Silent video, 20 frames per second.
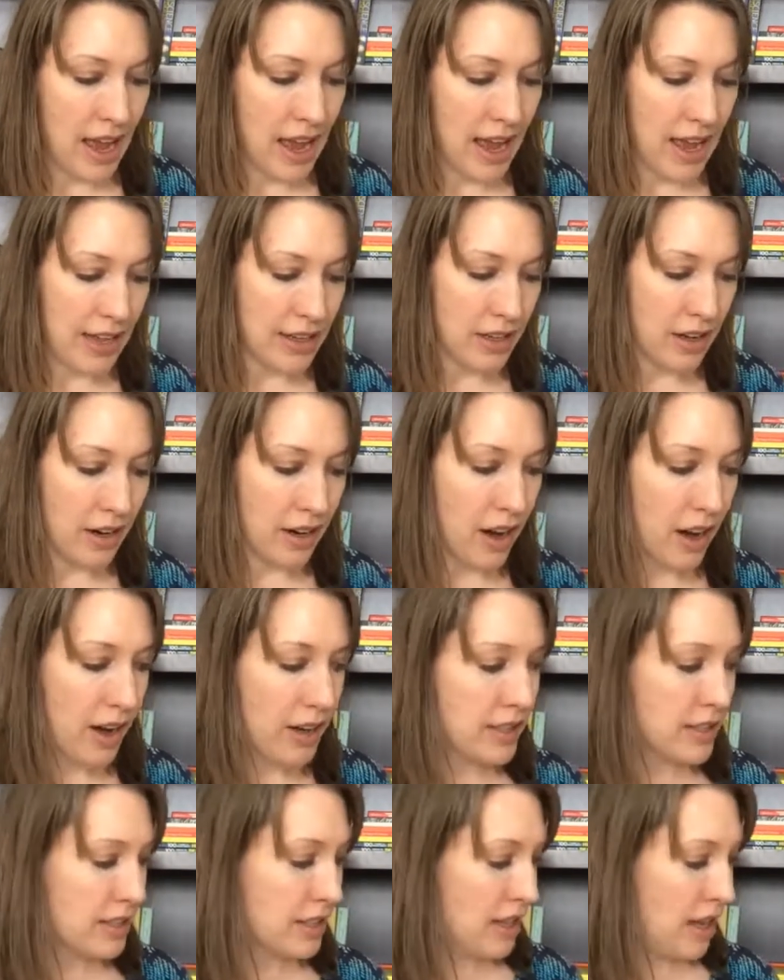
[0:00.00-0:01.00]
And our
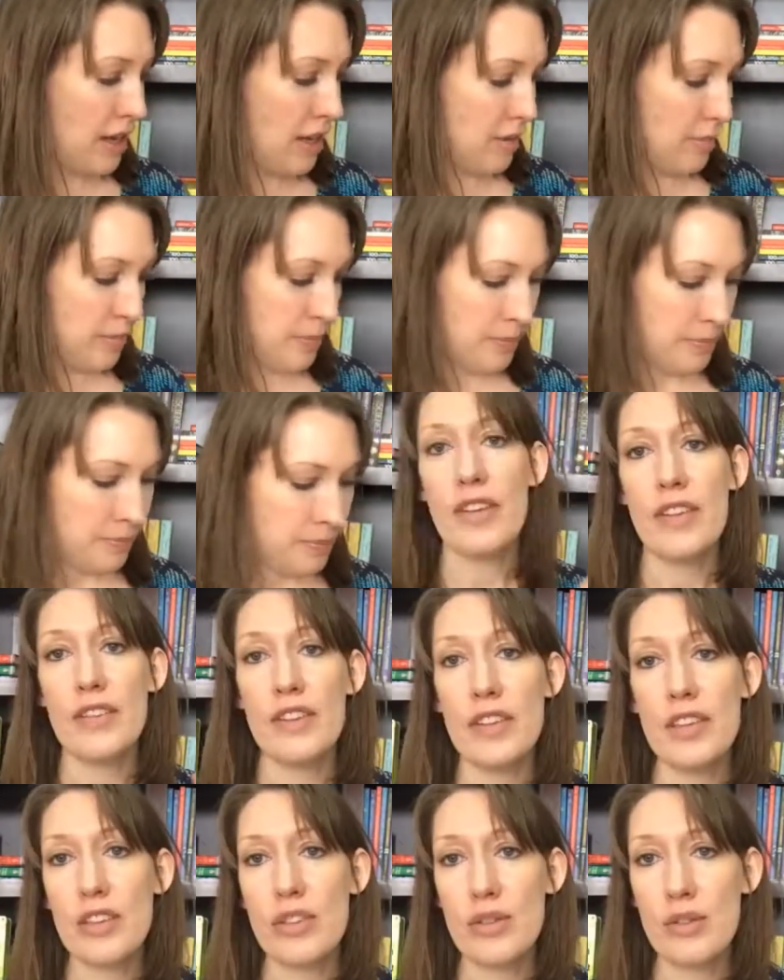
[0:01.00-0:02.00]
cards come
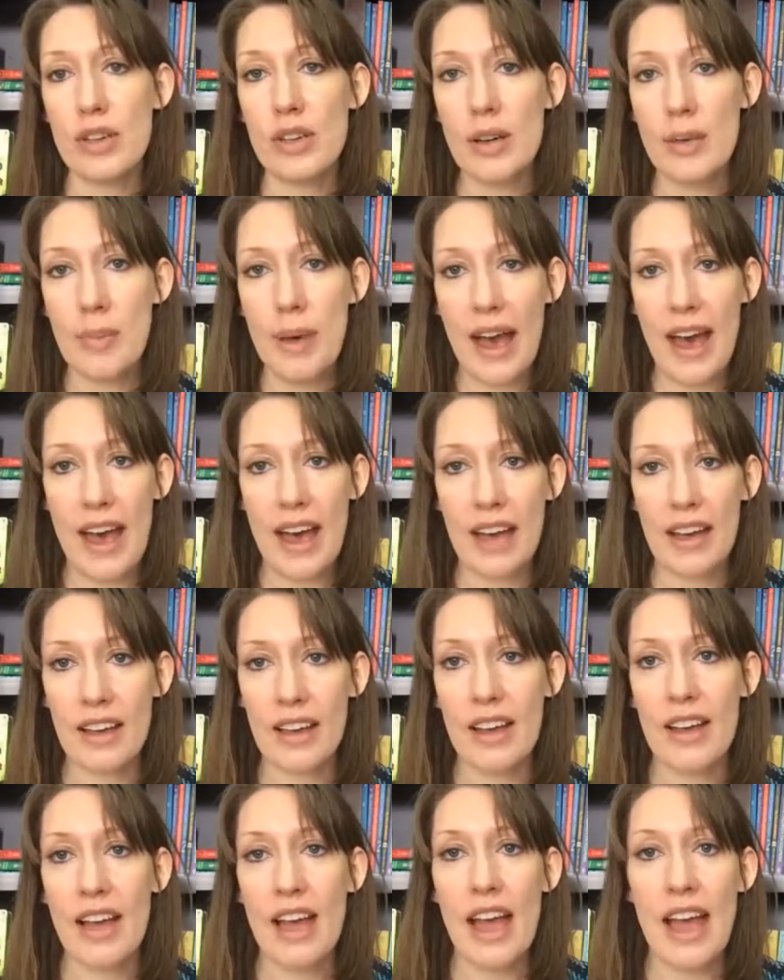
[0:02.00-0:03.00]
52 a
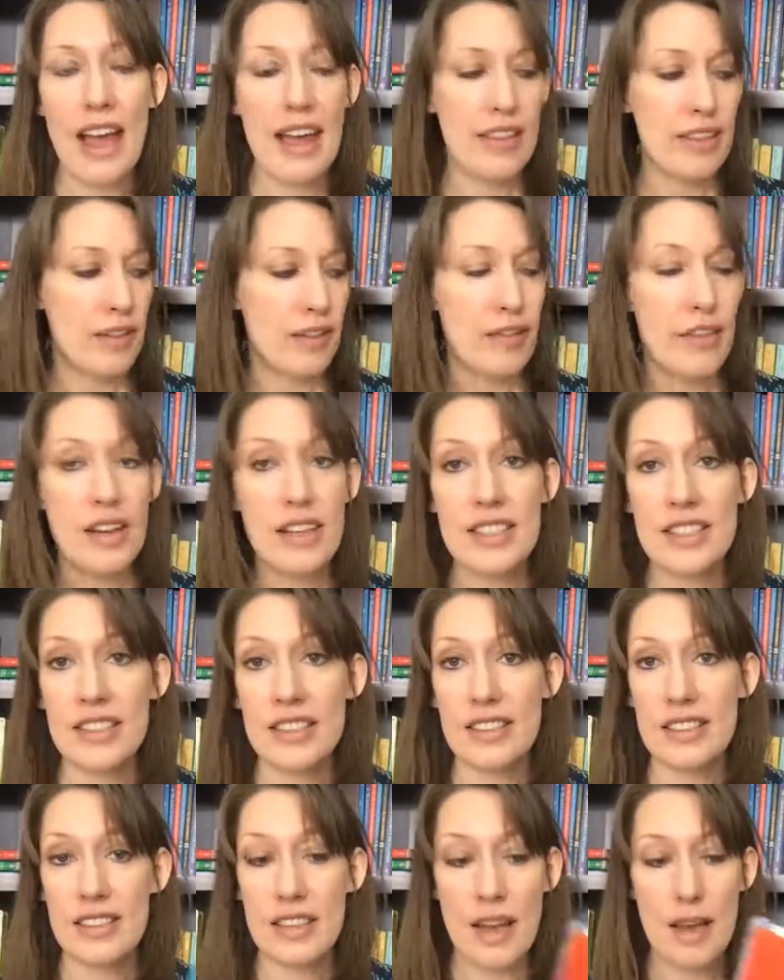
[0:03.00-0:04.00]
pack, and they're front
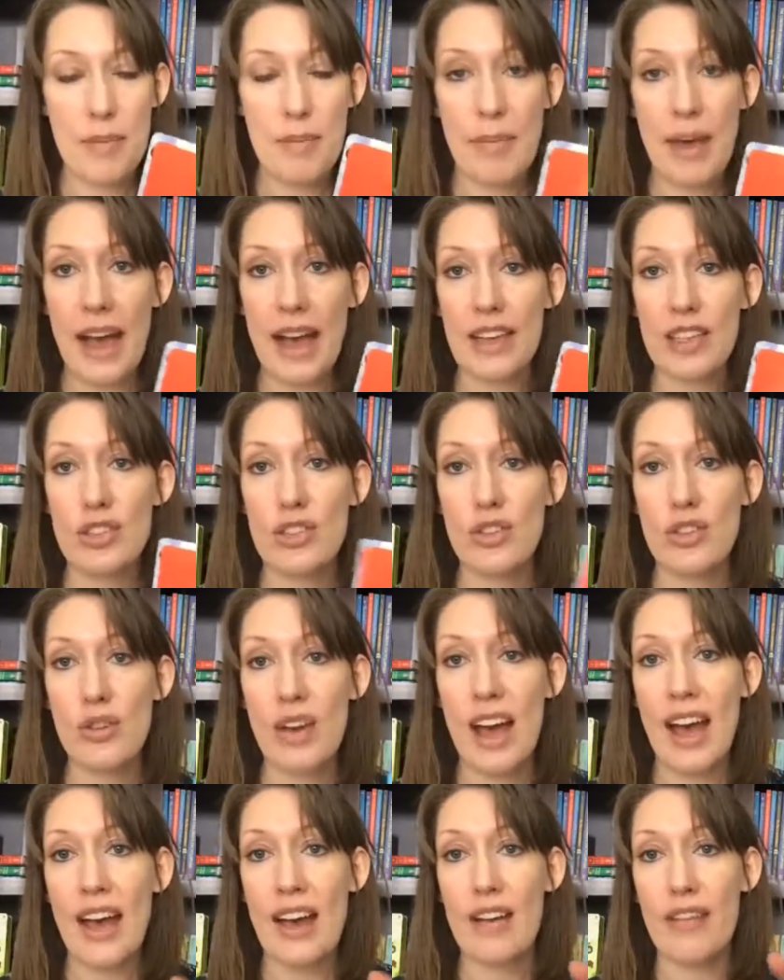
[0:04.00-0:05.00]
and back. So
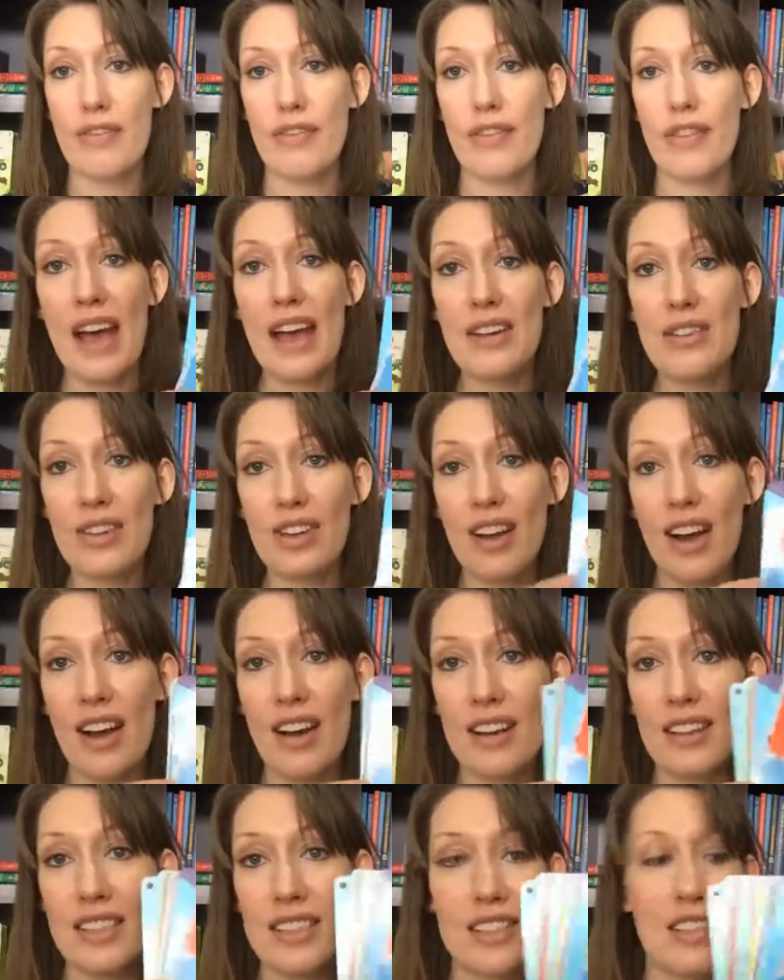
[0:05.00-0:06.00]
you have 100
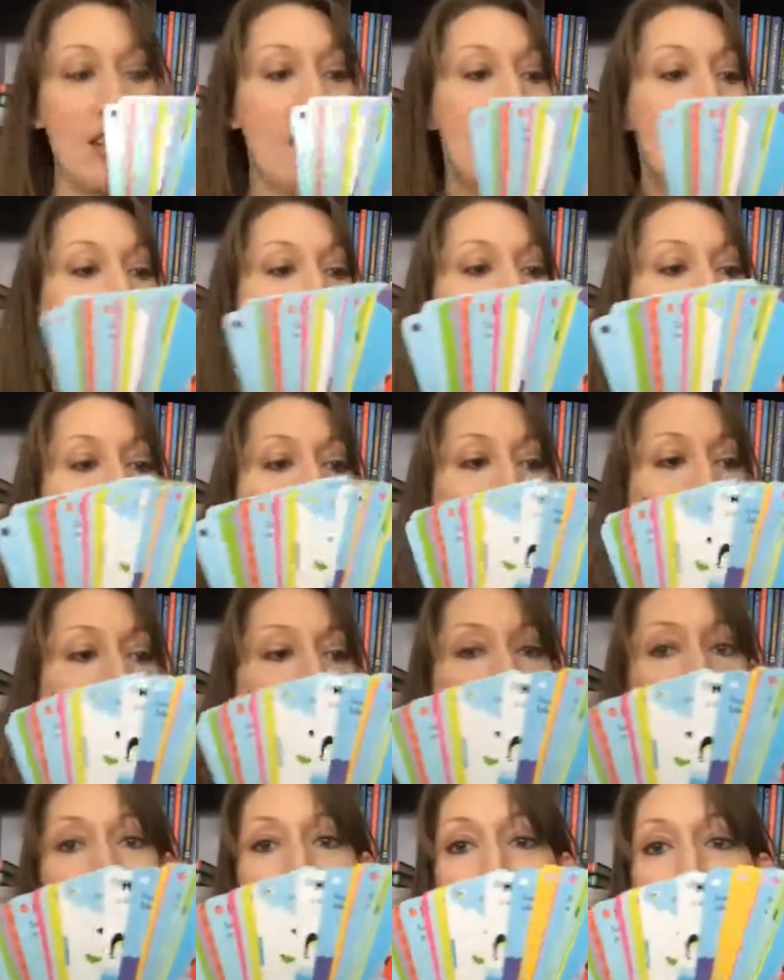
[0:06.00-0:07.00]
cards
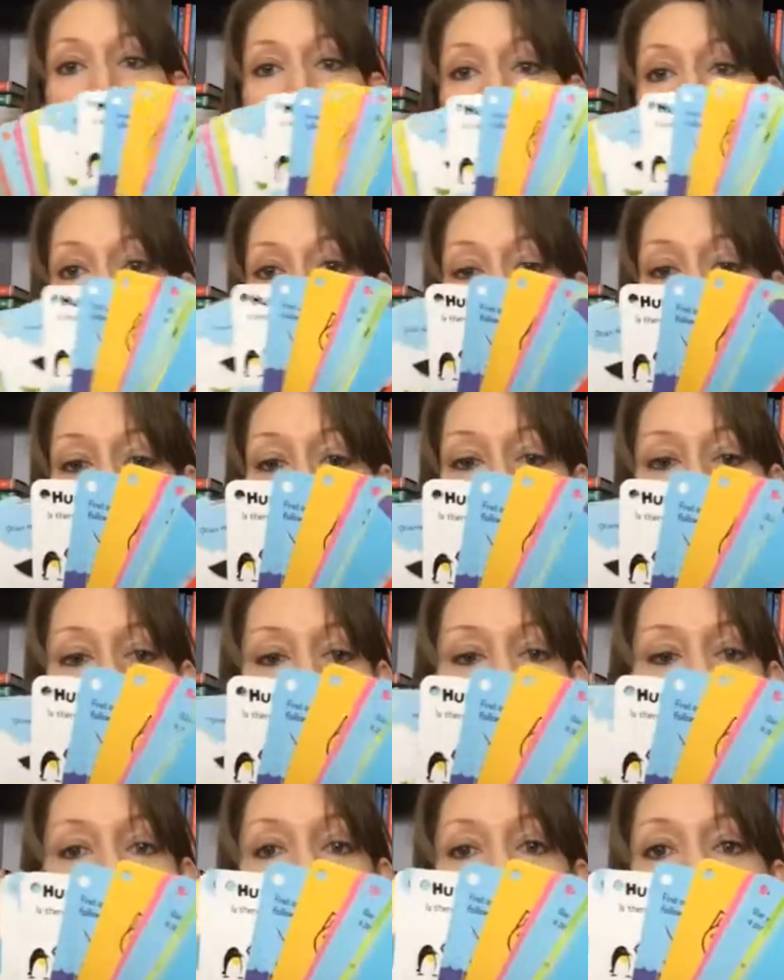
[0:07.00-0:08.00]
that they can doodle on.